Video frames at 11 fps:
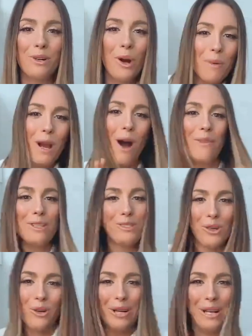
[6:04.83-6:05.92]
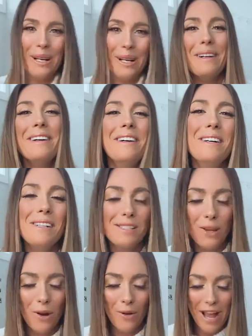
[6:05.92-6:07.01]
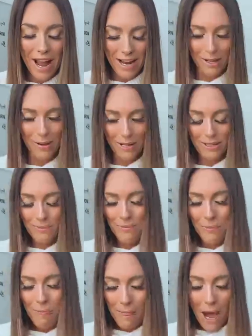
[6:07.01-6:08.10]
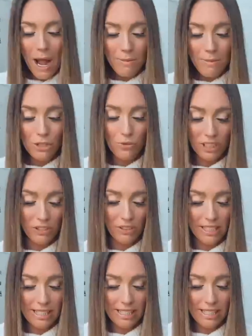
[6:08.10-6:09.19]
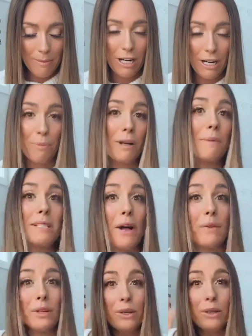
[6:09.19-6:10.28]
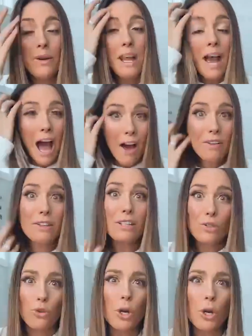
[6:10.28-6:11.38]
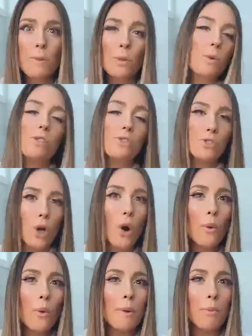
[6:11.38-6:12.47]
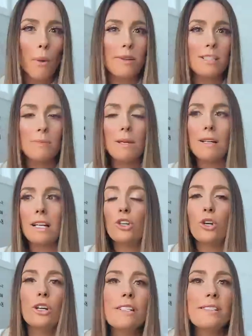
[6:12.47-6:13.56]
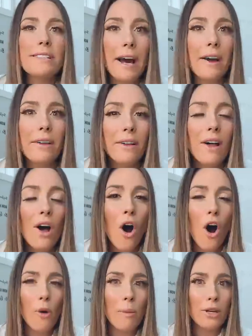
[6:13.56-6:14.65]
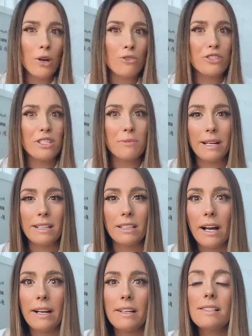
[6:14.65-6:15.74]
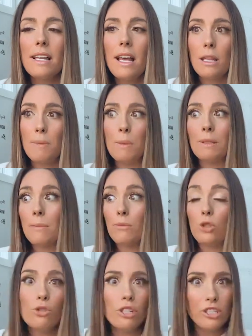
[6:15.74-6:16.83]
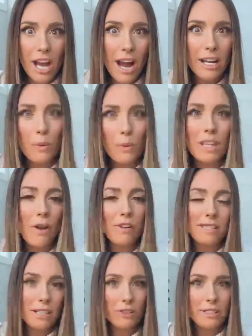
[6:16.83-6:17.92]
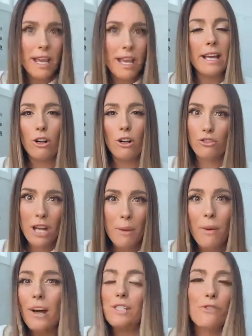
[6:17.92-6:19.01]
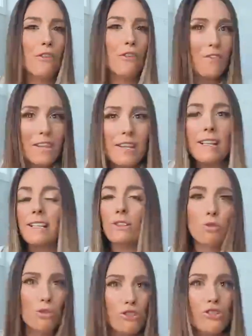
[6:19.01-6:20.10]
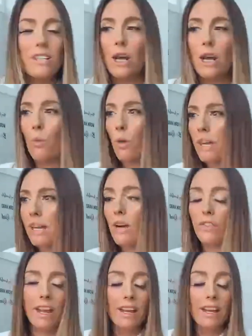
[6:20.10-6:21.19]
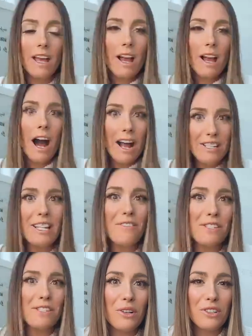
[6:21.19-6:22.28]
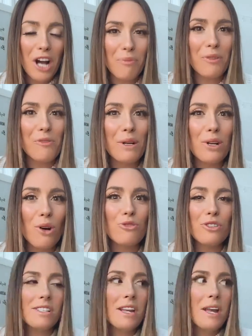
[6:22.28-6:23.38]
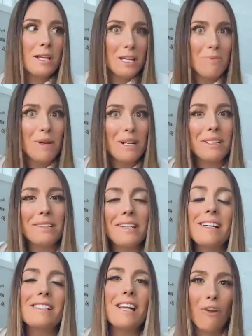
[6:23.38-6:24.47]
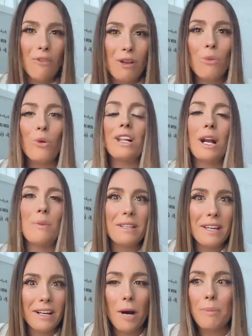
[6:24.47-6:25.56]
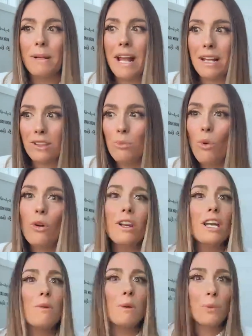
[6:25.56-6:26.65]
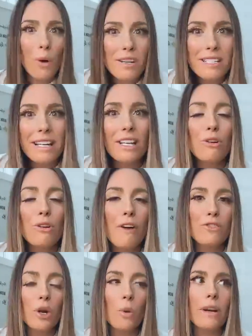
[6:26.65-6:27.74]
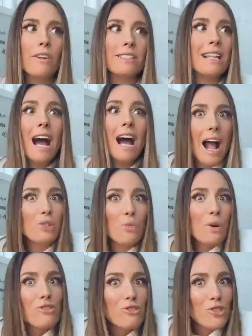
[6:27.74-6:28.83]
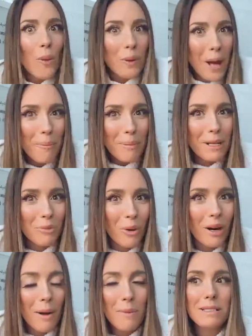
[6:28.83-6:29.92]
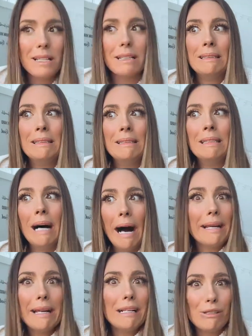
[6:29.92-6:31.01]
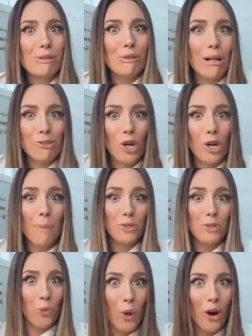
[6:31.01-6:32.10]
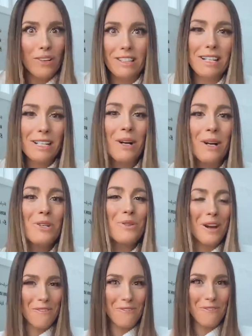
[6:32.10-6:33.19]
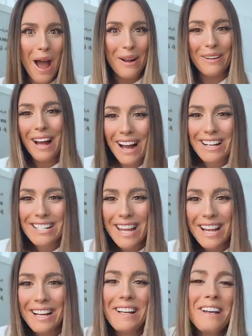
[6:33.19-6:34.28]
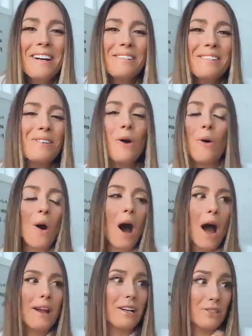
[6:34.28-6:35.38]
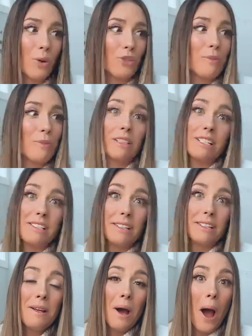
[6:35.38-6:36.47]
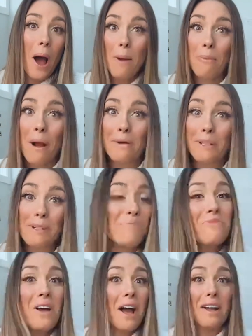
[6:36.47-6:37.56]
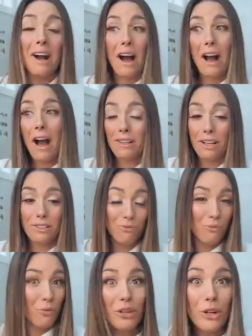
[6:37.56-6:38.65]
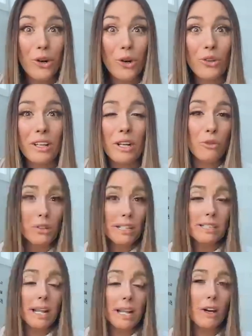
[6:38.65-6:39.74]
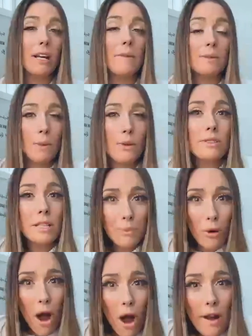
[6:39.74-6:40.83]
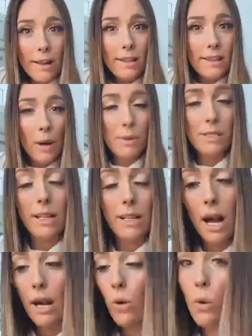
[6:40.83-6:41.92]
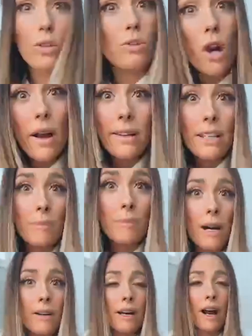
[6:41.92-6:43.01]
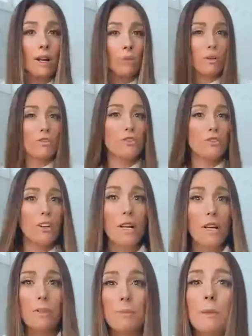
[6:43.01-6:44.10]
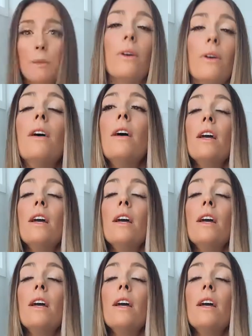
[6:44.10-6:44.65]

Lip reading: Girl, we on this journey. So anyways, I'm just really, really excited about it. But I'm telling you, having these groups was so important to me because I couldn't tell all my coaches and my clients, the people that I'm usually chatting with every single day in our chat pods for fitness and nutrition and working out. Like, I did have to tell a couple of my coaches immediately because every morning I would get up at 8 in the morning and we would work together after our workouts, and I just wasn't showing up anymore. I was like, I can't just not show up to work. Like, that's how you get fired. Hi, Dan. So I told her, I'm like, listen, I'm pregnant. I really early, really scared. It was mostly Brock that was like, I don't want you talking about it. I don't want you sharing it with people.